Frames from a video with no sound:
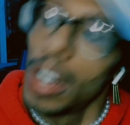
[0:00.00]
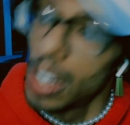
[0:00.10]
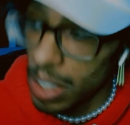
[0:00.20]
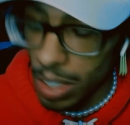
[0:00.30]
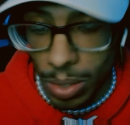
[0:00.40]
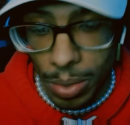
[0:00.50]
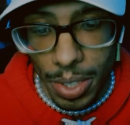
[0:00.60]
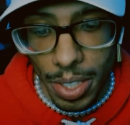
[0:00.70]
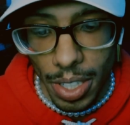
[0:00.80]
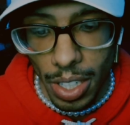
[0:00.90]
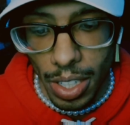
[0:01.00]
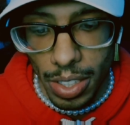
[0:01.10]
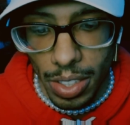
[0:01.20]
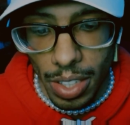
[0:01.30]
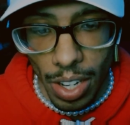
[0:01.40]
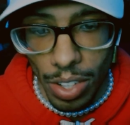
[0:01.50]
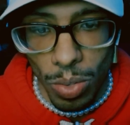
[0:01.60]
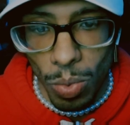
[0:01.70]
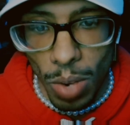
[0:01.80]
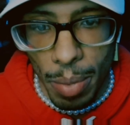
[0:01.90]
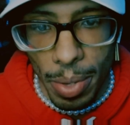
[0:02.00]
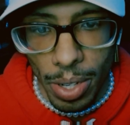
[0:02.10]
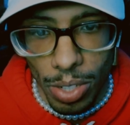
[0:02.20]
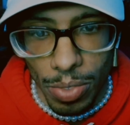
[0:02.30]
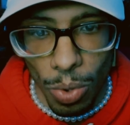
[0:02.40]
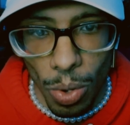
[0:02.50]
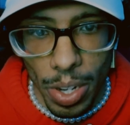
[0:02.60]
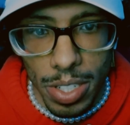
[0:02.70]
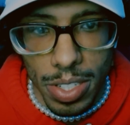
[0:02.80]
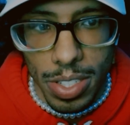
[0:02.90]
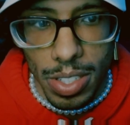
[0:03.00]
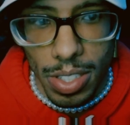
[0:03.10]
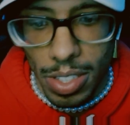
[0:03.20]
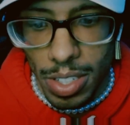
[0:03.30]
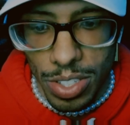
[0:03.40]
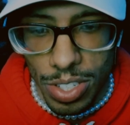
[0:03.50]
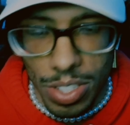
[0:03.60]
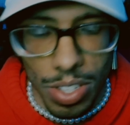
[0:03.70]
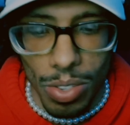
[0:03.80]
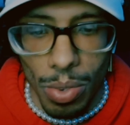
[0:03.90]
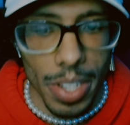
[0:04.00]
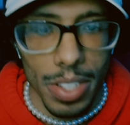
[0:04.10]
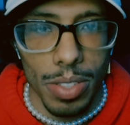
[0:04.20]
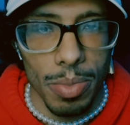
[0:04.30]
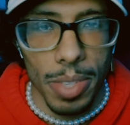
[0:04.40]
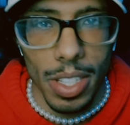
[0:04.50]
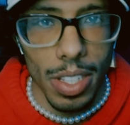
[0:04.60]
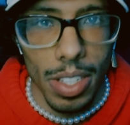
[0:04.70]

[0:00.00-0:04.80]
Holy God. I don't know why, but her voice is just annoying to me.